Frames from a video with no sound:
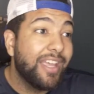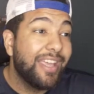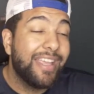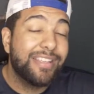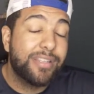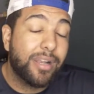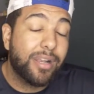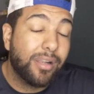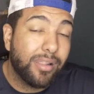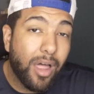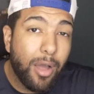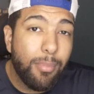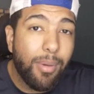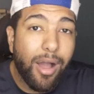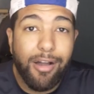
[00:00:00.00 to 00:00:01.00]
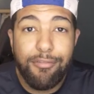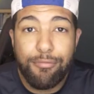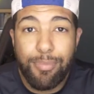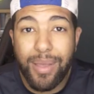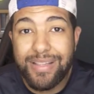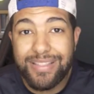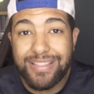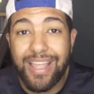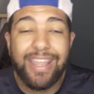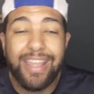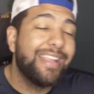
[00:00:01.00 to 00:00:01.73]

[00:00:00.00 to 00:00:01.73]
He is an alum of Penn State.